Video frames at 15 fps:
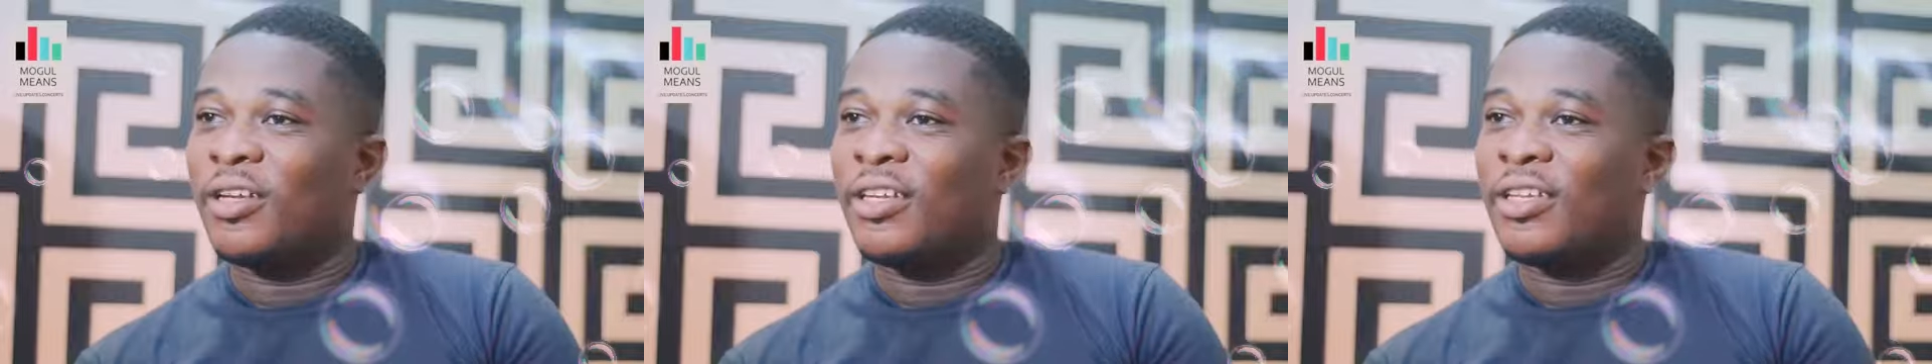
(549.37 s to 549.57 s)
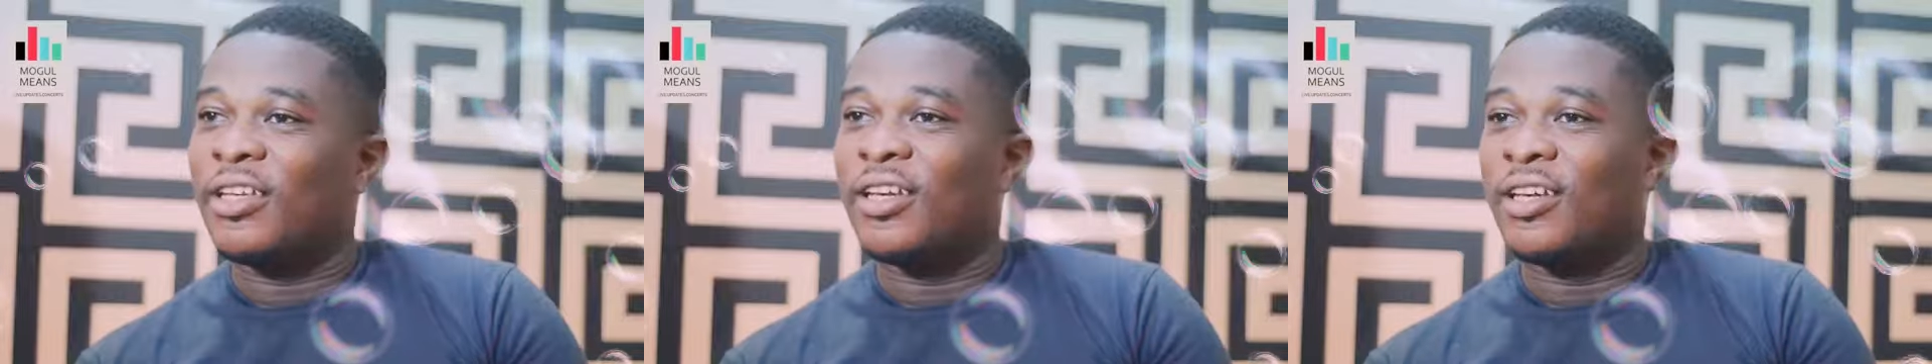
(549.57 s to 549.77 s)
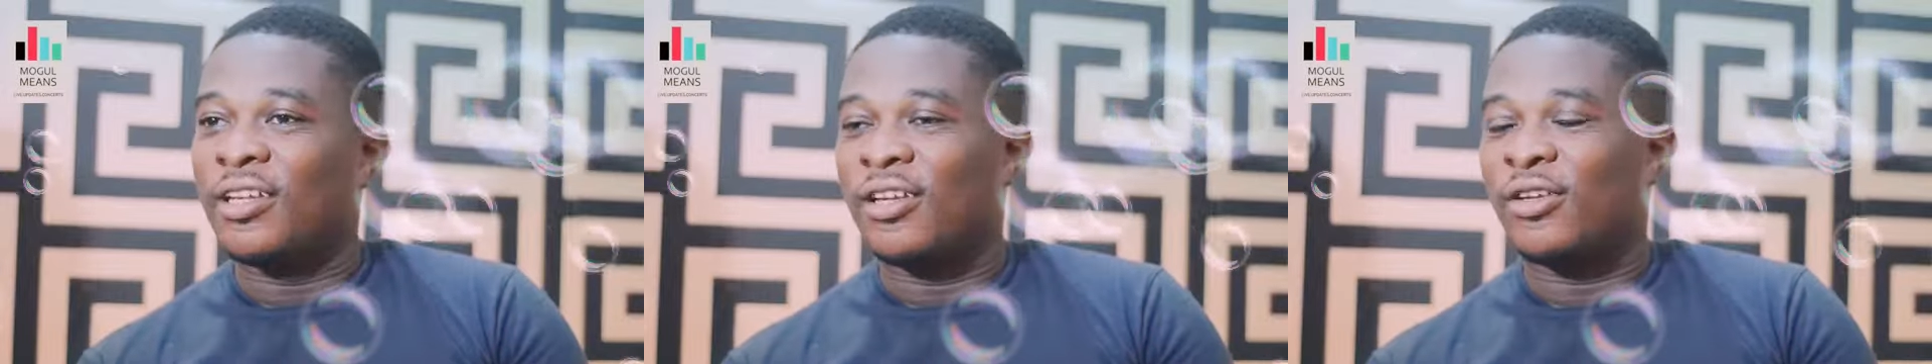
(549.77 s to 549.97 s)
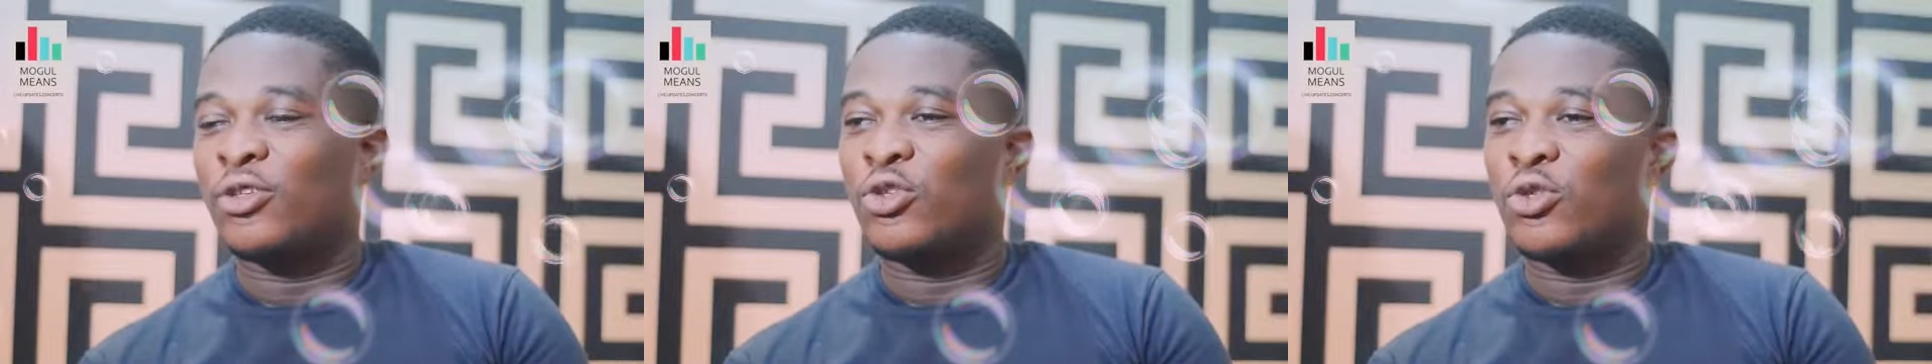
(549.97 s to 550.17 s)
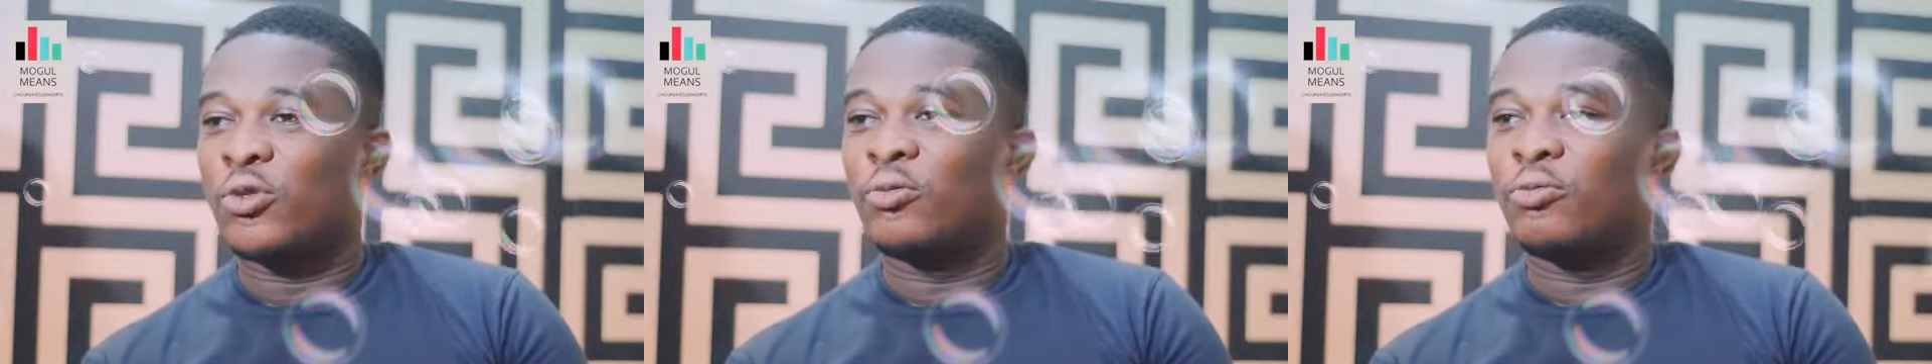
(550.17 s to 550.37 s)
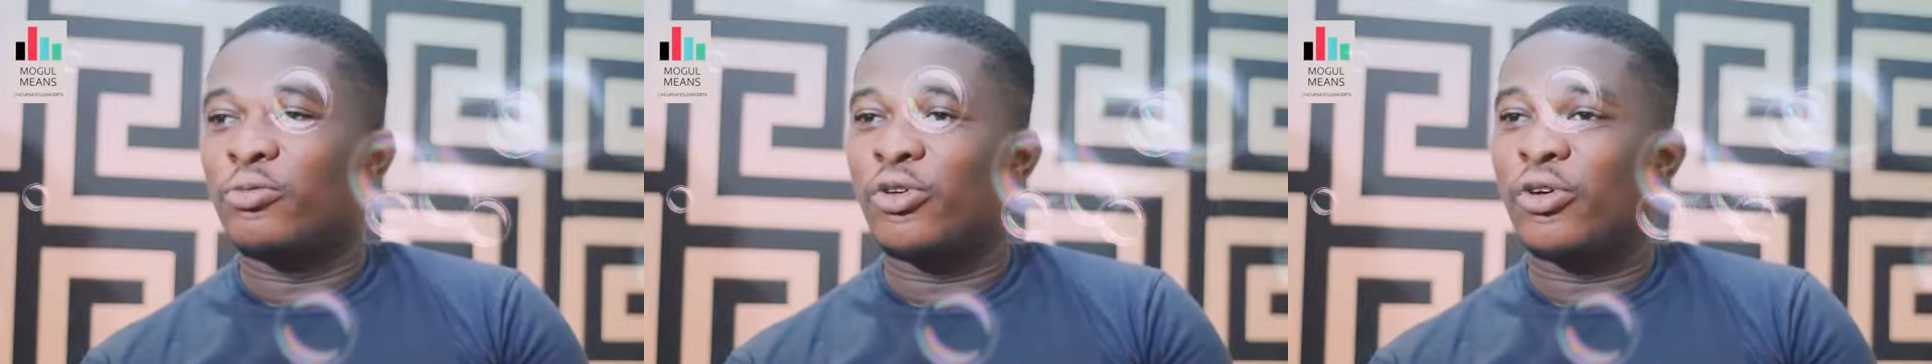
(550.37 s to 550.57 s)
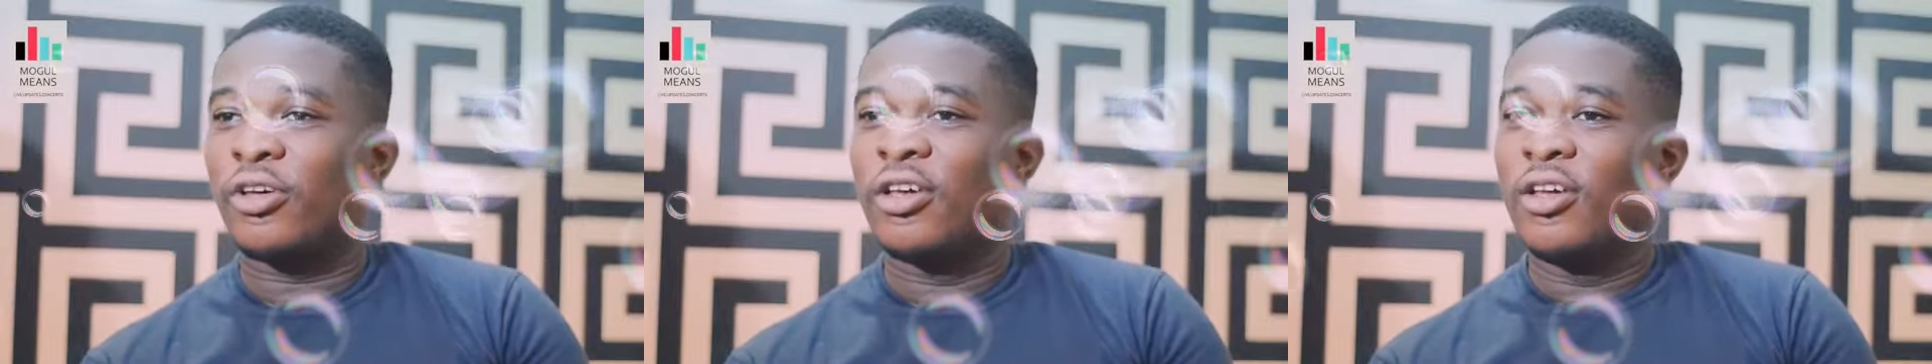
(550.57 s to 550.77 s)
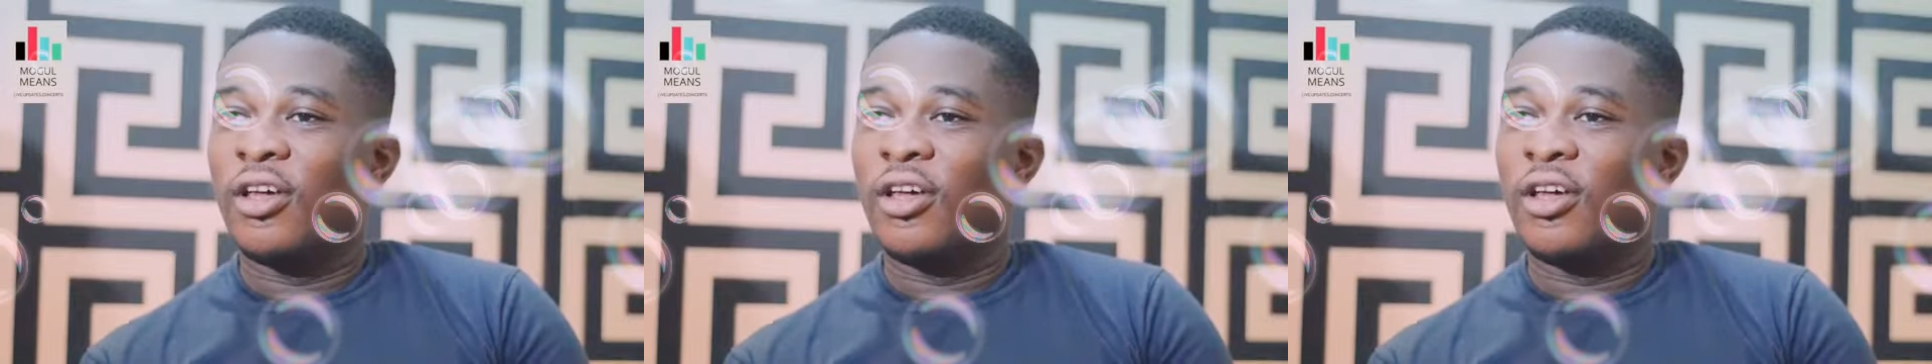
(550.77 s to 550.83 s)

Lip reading: Wale and then Stoneboy.